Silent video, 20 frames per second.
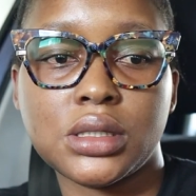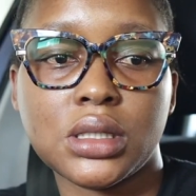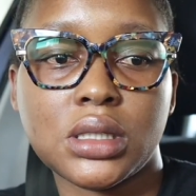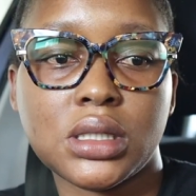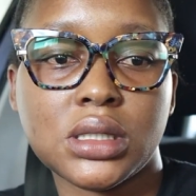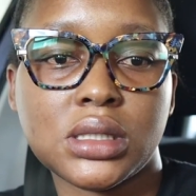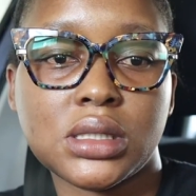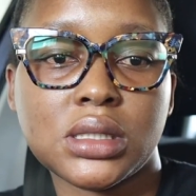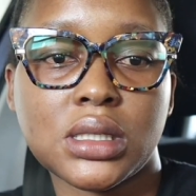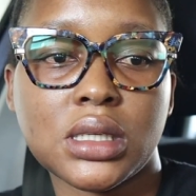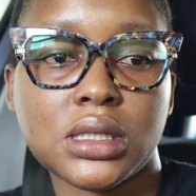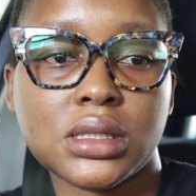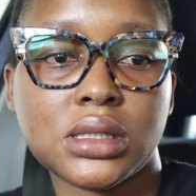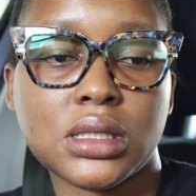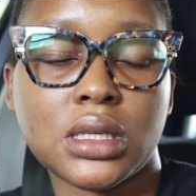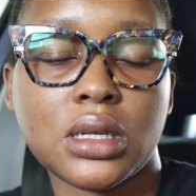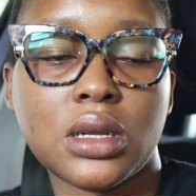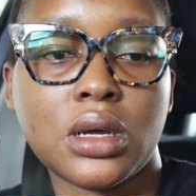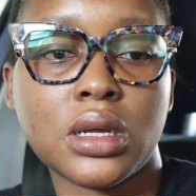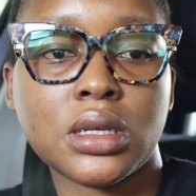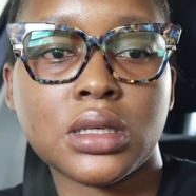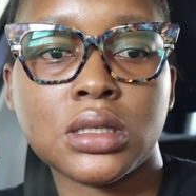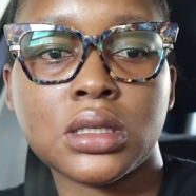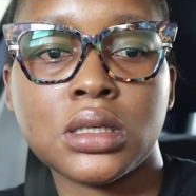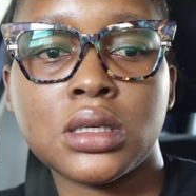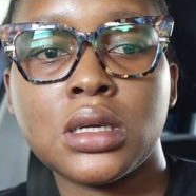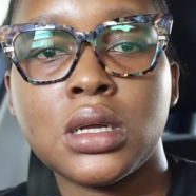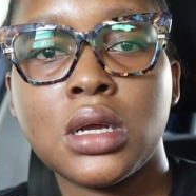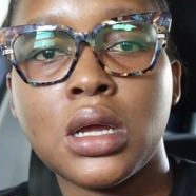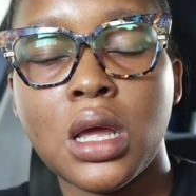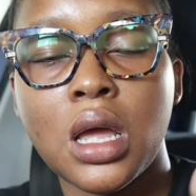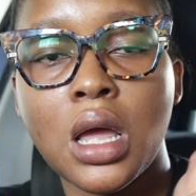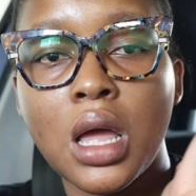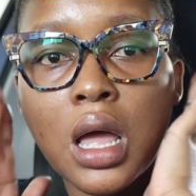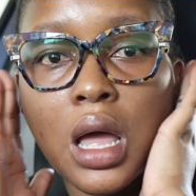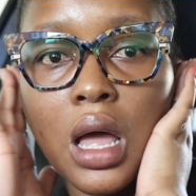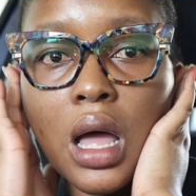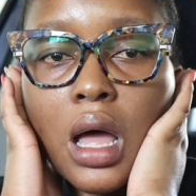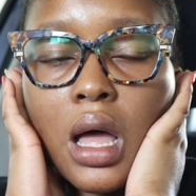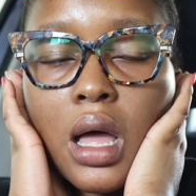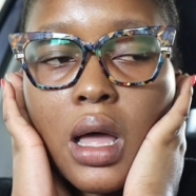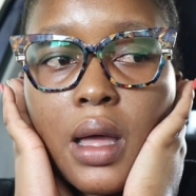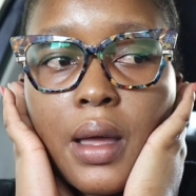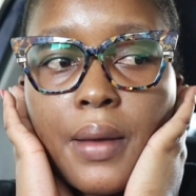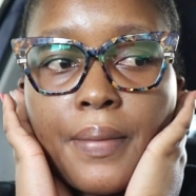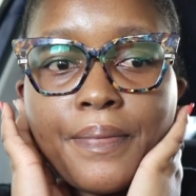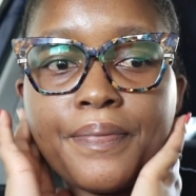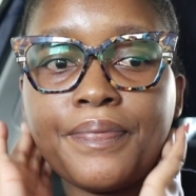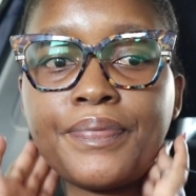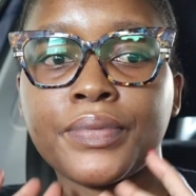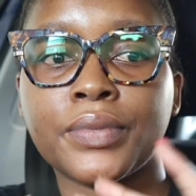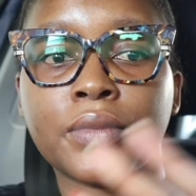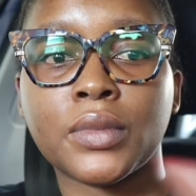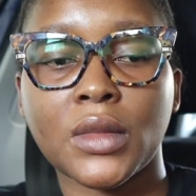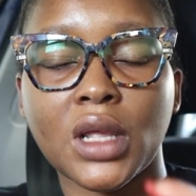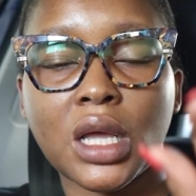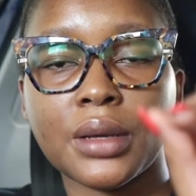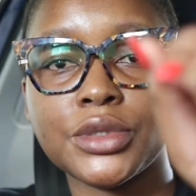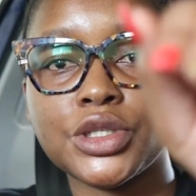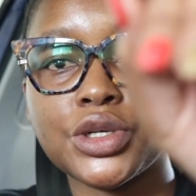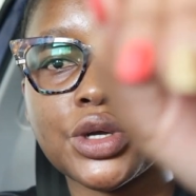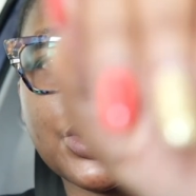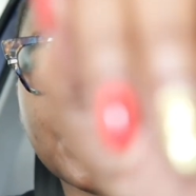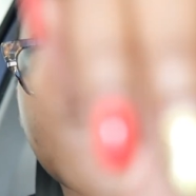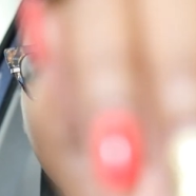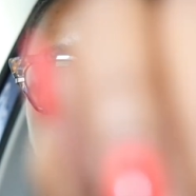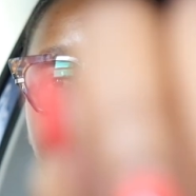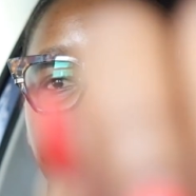to this nail salon. I'm sure you are